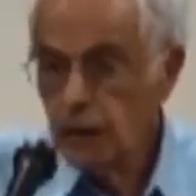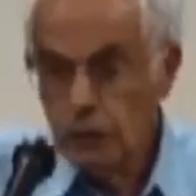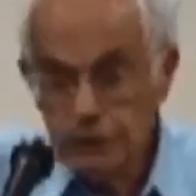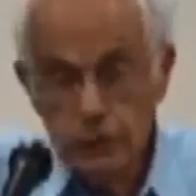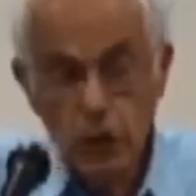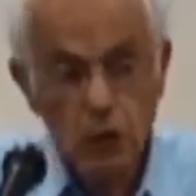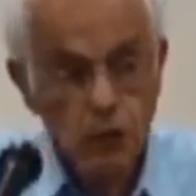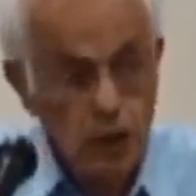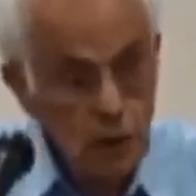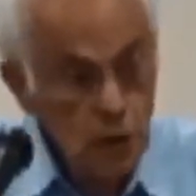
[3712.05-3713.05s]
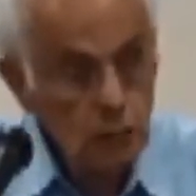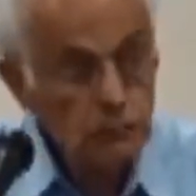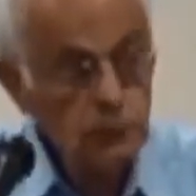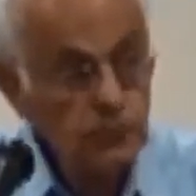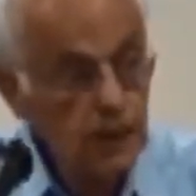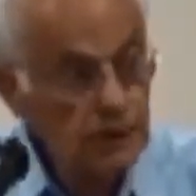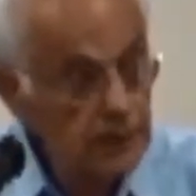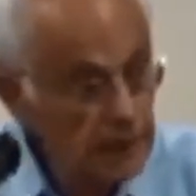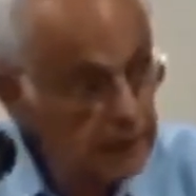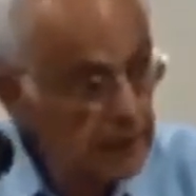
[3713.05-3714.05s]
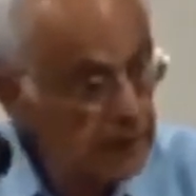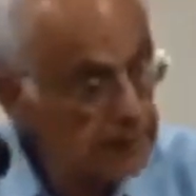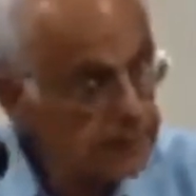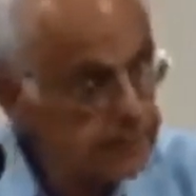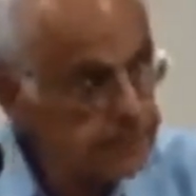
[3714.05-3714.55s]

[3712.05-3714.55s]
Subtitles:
He would go alone to the Akedah.